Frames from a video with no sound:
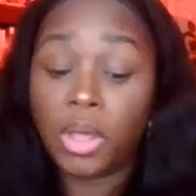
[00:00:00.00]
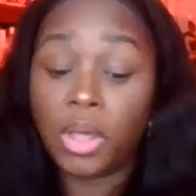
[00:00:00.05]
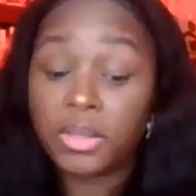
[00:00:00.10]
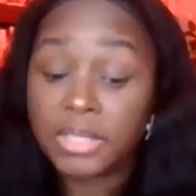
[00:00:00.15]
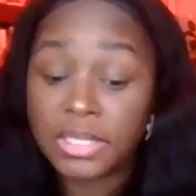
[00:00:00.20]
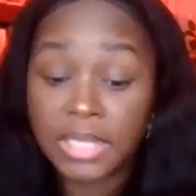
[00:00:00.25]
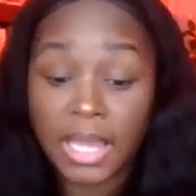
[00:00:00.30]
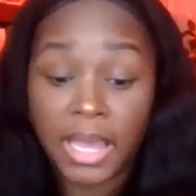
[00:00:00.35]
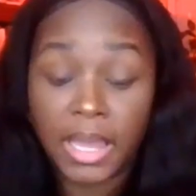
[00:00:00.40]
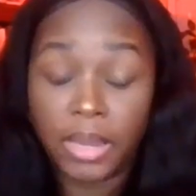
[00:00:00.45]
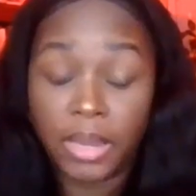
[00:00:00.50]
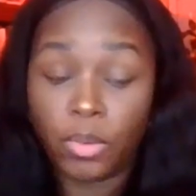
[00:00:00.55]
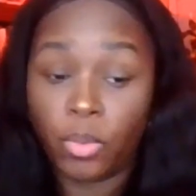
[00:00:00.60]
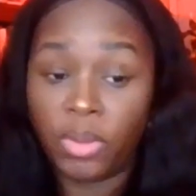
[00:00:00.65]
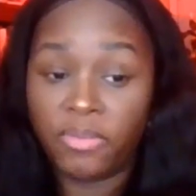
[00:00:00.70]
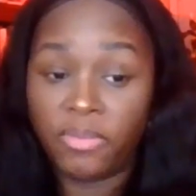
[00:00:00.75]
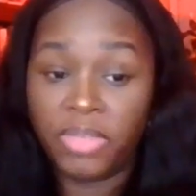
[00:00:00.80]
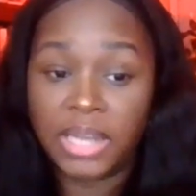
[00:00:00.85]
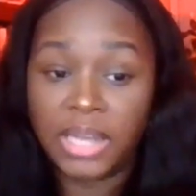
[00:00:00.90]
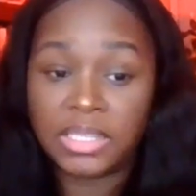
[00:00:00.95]
said
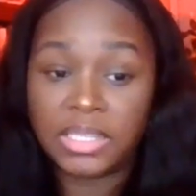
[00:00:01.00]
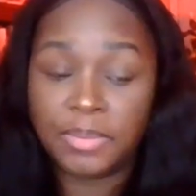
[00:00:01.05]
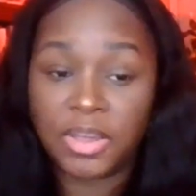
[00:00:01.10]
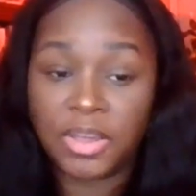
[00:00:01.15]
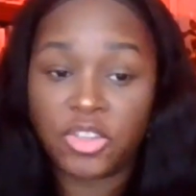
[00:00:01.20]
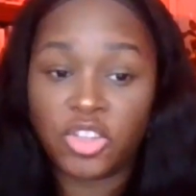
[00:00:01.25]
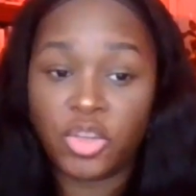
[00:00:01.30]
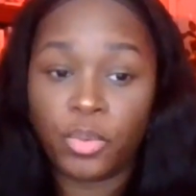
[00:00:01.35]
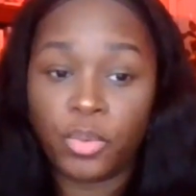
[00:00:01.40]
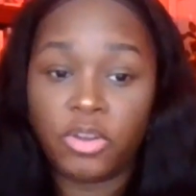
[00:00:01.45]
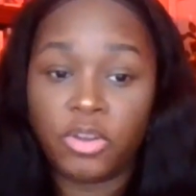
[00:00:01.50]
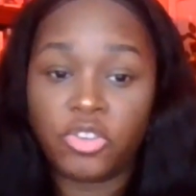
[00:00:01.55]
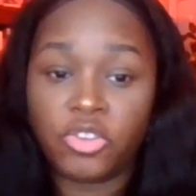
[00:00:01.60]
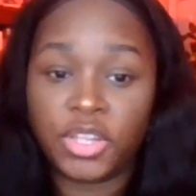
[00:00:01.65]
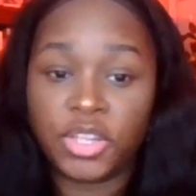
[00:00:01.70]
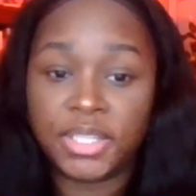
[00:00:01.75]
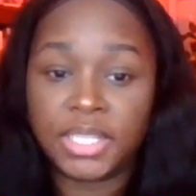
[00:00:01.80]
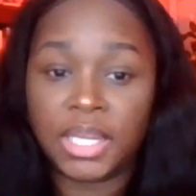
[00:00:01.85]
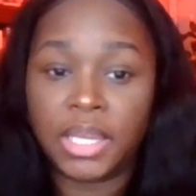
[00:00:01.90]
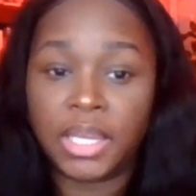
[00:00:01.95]
with that, especially where it's
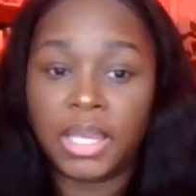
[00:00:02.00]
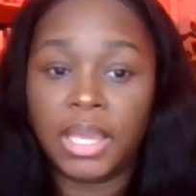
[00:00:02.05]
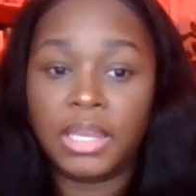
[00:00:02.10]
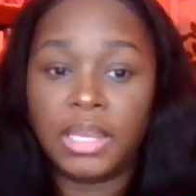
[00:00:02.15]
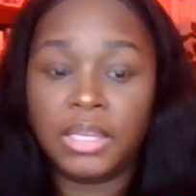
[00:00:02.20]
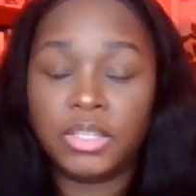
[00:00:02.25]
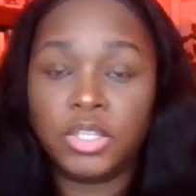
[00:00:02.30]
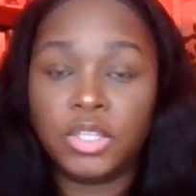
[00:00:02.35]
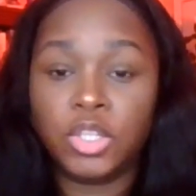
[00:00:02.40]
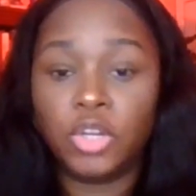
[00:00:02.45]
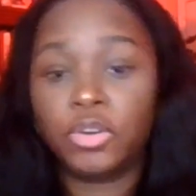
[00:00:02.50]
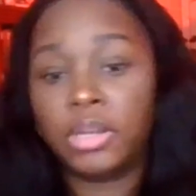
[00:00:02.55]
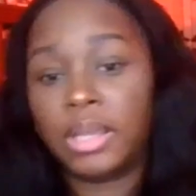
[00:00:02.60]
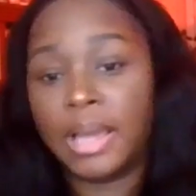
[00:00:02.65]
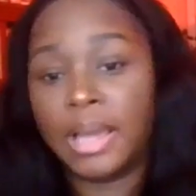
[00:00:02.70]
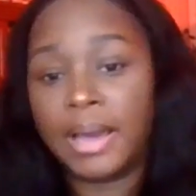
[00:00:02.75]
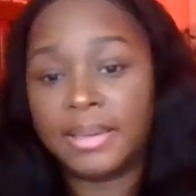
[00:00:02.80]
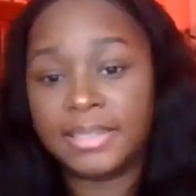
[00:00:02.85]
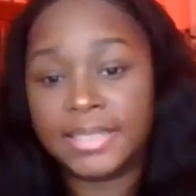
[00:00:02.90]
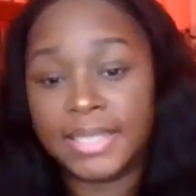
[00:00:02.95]
just like it is learning
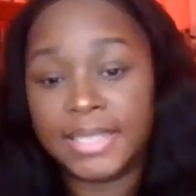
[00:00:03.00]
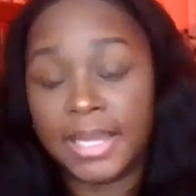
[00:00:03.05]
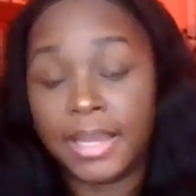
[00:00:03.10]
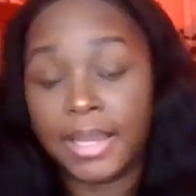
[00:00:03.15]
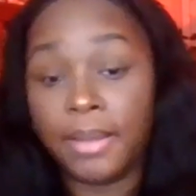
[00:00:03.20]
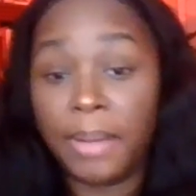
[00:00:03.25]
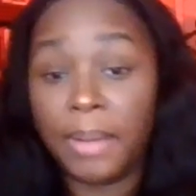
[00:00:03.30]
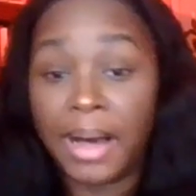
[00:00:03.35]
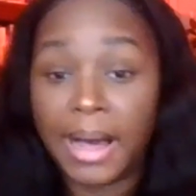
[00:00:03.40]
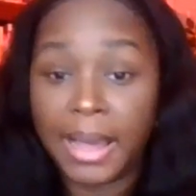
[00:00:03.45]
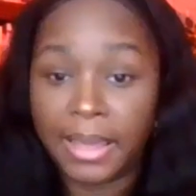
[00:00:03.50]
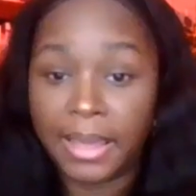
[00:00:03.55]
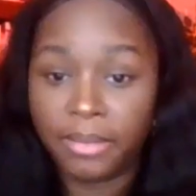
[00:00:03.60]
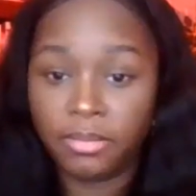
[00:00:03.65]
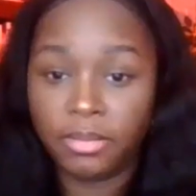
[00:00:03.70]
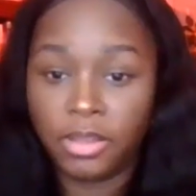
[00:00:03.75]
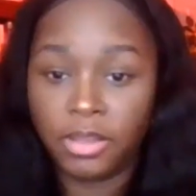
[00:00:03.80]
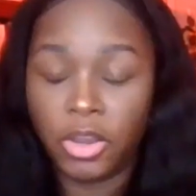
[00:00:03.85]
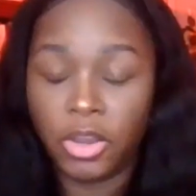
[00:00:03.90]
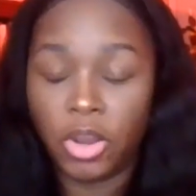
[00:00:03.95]
how to say goodbye,
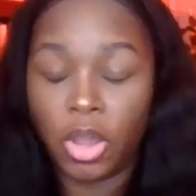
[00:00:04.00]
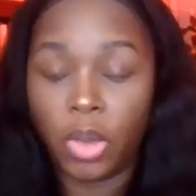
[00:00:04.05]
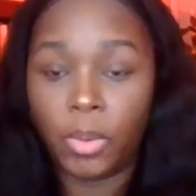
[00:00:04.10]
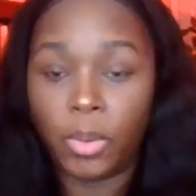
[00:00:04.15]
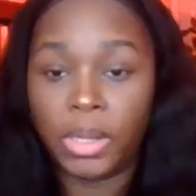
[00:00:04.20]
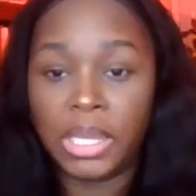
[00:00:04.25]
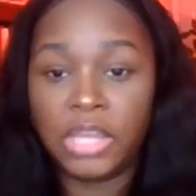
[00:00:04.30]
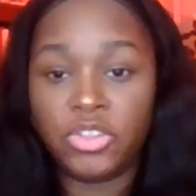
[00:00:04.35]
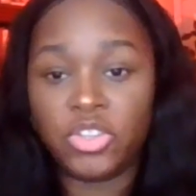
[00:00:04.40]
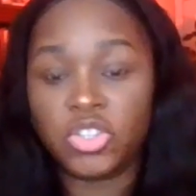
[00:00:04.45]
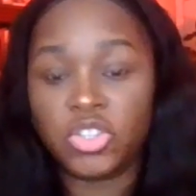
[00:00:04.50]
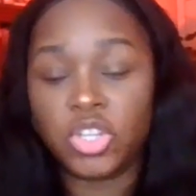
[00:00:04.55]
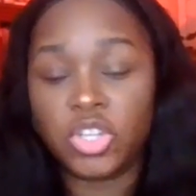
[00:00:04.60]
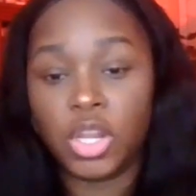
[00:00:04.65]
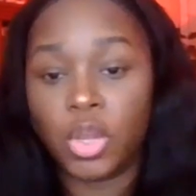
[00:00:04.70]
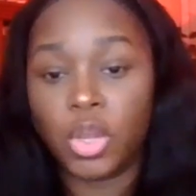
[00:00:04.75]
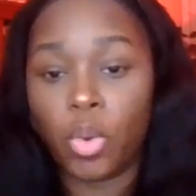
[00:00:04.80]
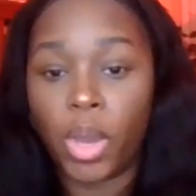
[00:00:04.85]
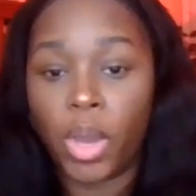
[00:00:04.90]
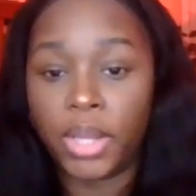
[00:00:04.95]
and he just
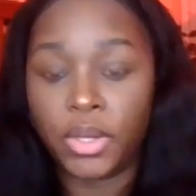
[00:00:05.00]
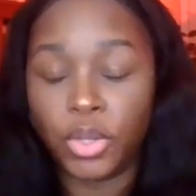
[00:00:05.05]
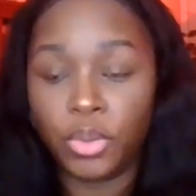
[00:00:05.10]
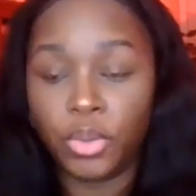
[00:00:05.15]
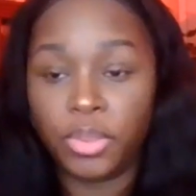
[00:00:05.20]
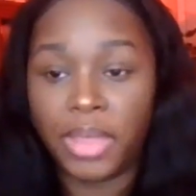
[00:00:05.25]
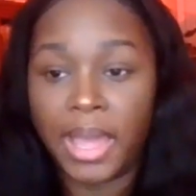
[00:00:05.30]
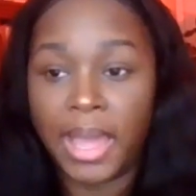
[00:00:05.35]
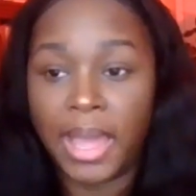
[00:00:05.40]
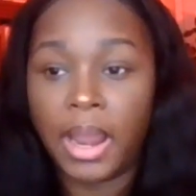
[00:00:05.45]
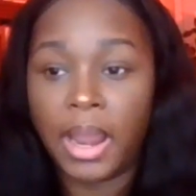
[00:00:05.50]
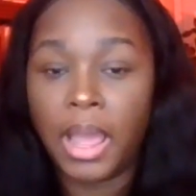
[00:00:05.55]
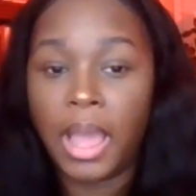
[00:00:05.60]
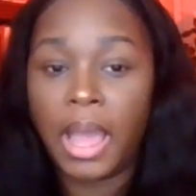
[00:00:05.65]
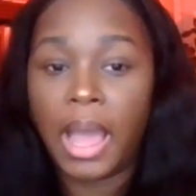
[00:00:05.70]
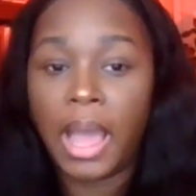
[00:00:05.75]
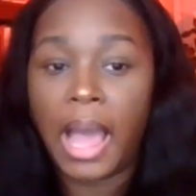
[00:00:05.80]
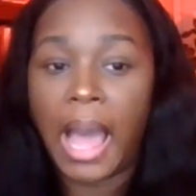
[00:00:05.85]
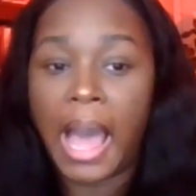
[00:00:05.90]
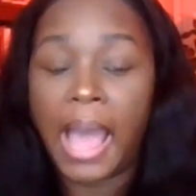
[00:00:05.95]
couldn't quite do that.
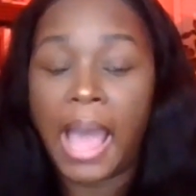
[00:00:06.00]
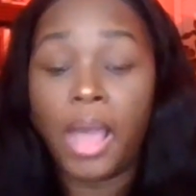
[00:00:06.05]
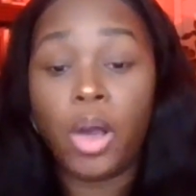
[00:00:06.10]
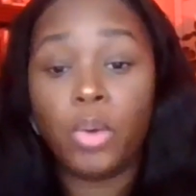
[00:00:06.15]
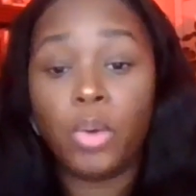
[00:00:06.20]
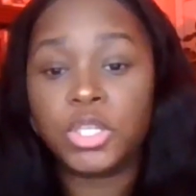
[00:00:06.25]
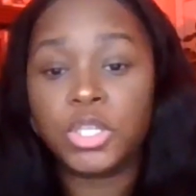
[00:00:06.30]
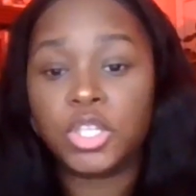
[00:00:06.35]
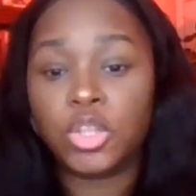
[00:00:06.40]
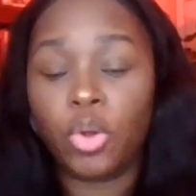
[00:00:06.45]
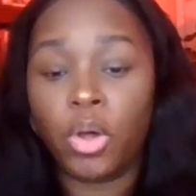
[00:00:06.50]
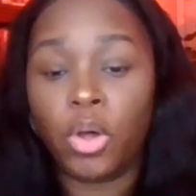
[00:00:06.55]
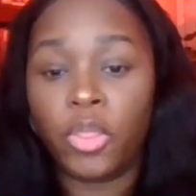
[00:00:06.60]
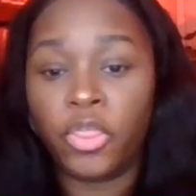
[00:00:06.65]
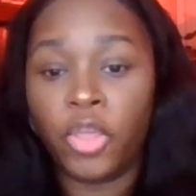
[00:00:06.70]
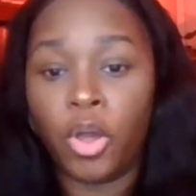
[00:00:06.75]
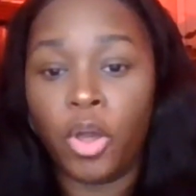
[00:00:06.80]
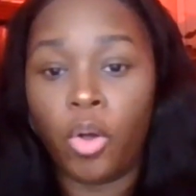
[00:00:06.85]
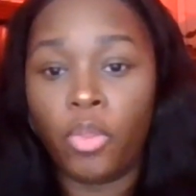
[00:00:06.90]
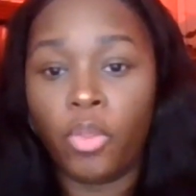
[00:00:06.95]
I always
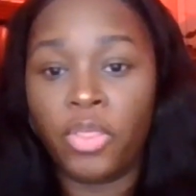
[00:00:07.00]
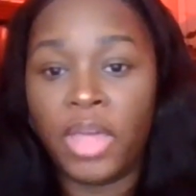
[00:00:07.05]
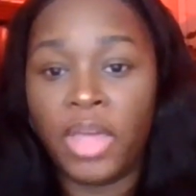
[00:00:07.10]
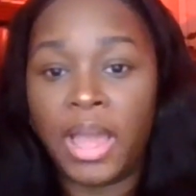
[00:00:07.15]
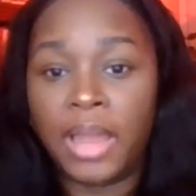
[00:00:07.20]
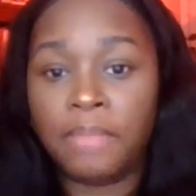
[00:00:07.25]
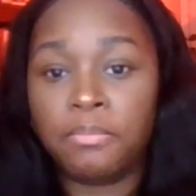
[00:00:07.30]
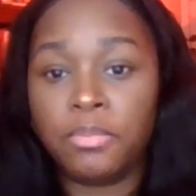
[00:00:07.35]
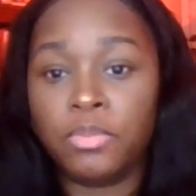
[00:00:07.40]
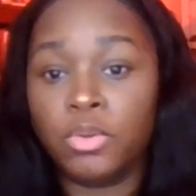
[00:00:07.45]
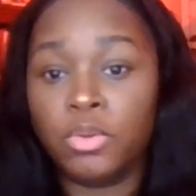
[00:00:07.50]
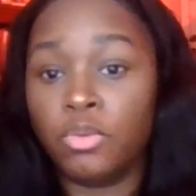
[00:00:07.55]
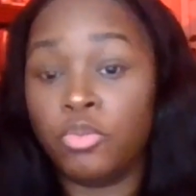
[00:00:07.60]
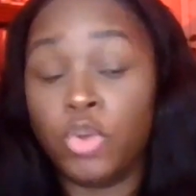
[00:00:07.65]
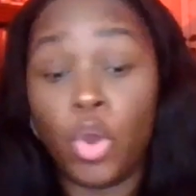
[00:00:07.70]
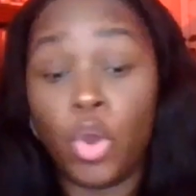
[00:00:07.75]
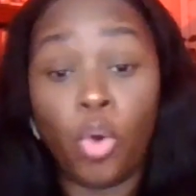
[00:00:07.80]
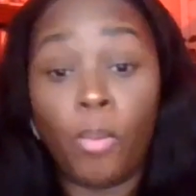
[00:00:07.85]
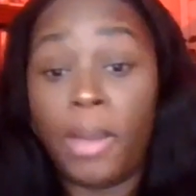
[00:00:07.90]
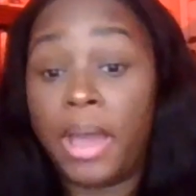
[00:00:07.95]
thought, though, that
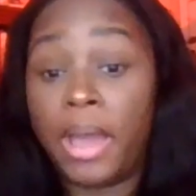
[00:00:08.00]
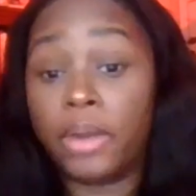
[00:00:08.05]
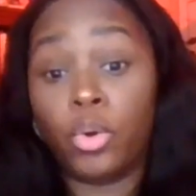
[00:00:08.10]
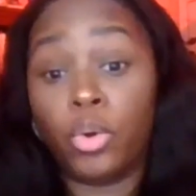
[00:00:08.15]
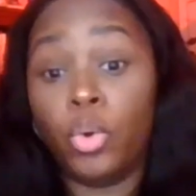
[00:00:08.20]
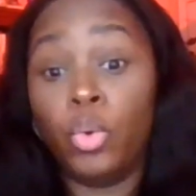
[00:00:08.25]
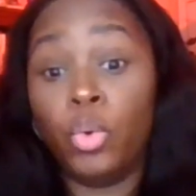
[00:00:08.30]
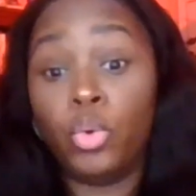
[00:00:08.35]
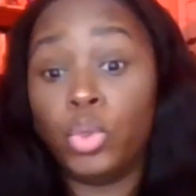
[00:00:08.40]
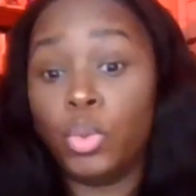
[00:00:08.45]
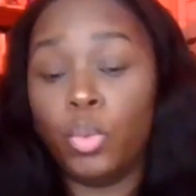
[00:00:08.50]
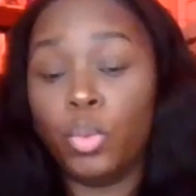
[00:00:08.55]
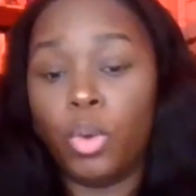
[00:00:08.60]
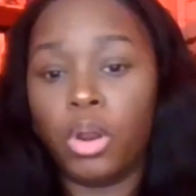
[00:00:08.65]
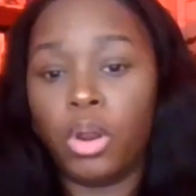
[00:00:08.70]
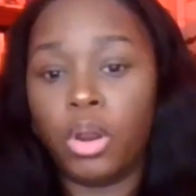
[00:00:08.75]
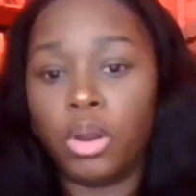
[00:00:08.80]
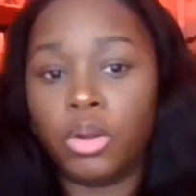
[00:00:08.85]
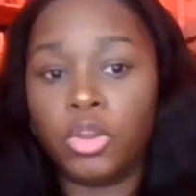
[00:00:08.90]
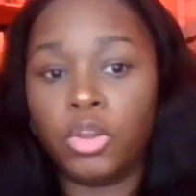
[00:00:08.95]
no matter who you
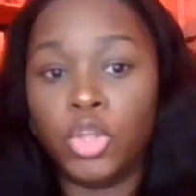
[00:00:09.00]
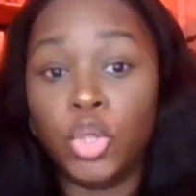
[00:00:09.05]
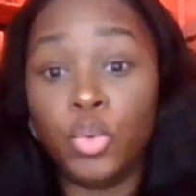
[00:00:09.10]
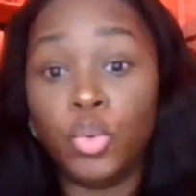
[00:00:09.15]
were, you